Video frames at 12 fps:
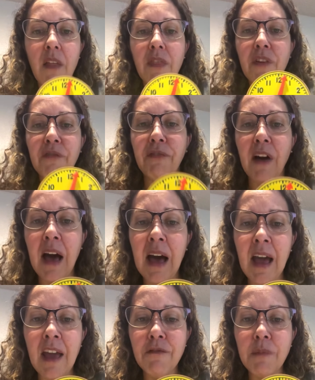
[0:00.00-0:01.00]
The
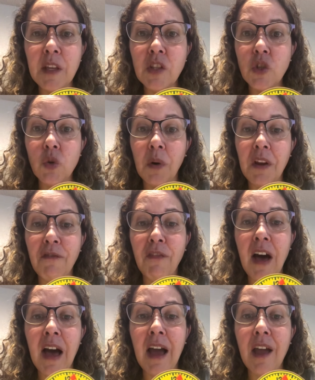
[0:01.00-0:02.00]
5 means
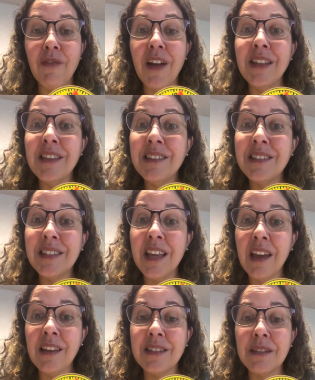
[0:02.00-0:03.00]
25. And the
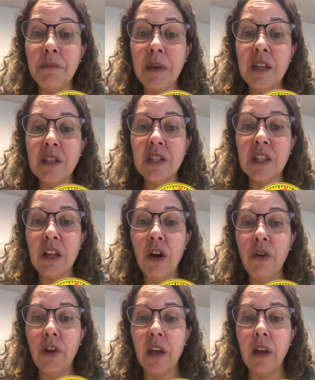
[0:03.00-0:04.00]
6 means
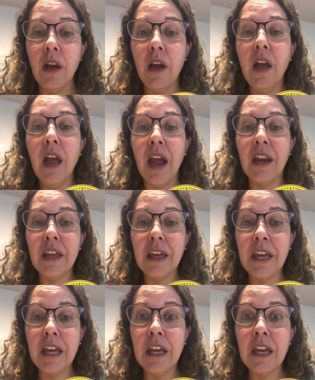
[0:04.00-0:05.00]
30. And it
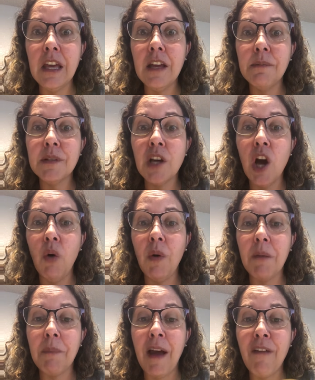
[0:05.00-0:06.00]
keeps
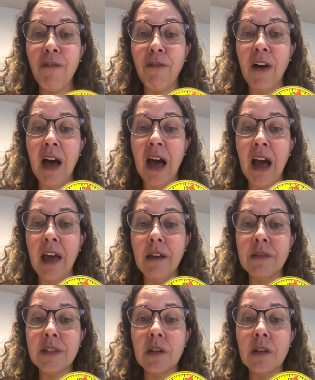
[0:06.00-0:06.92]
going by 5s.